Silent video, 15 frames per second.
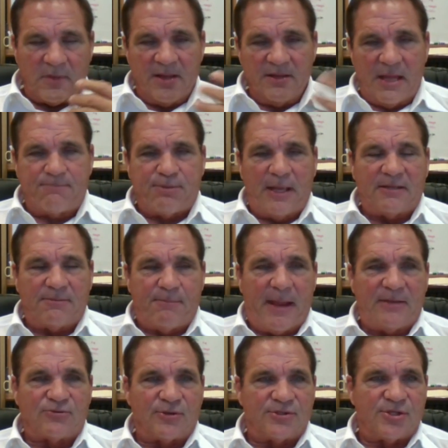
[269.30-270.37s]
they play the
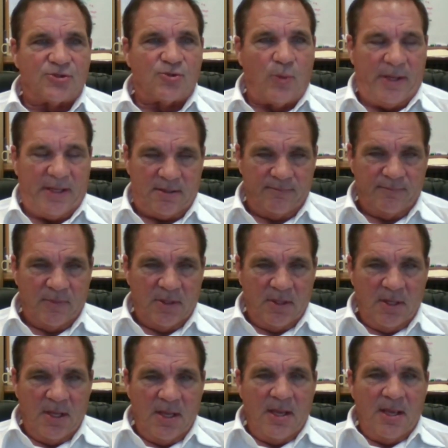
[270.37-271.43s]
Patriots this week.
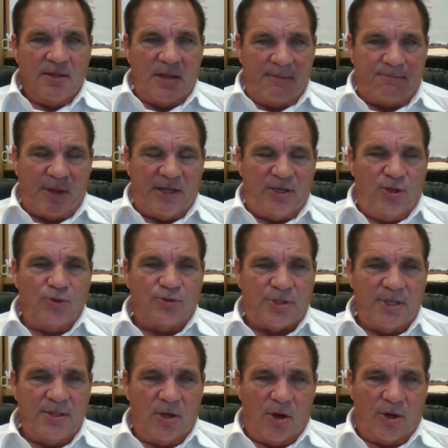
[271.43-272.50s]
They play
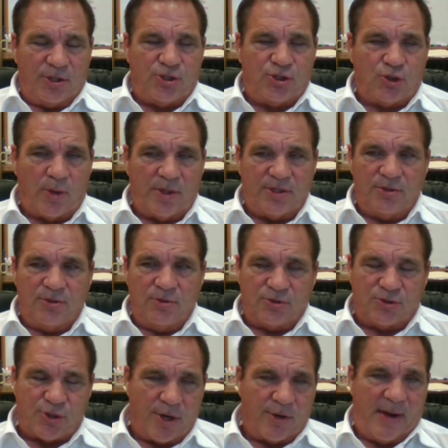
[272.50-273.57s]
Houston on a short
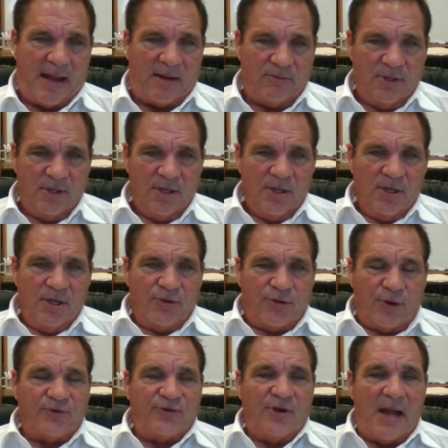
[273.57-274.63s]
turnaround
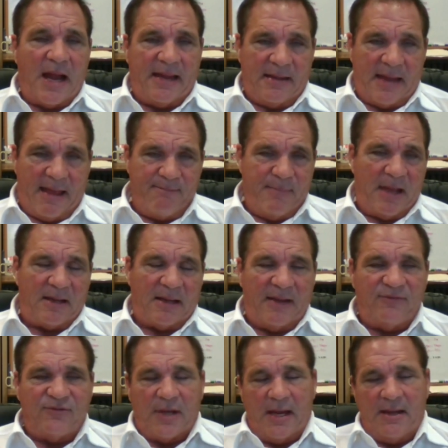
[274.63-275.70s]
Thursday night at
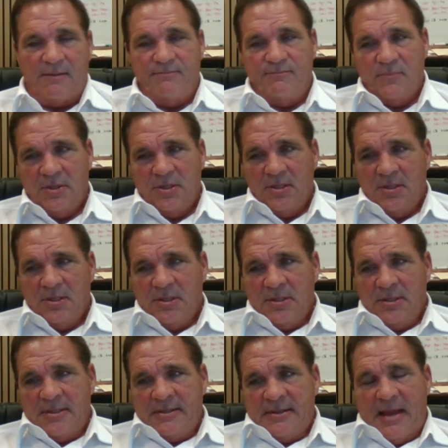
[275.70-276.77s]
MetLife Stadium.
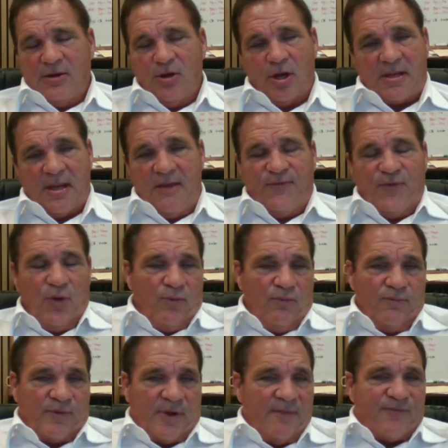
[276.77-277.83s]
And look, if you
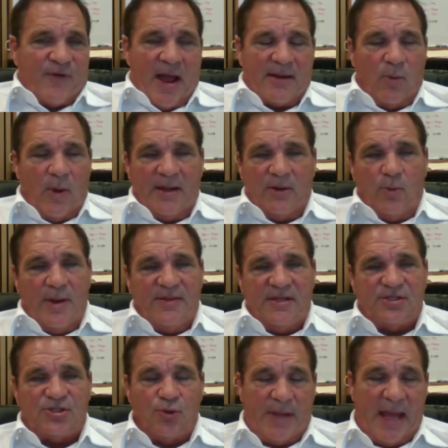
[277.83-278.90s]
can find a way to win
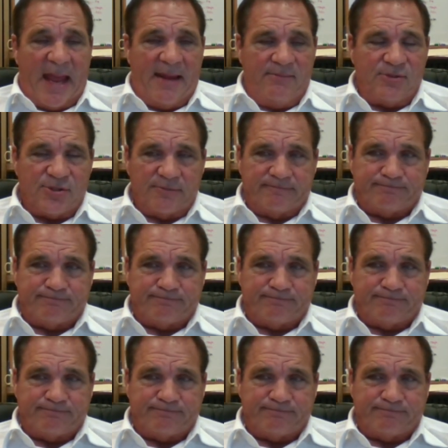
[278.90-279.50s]
these 2 games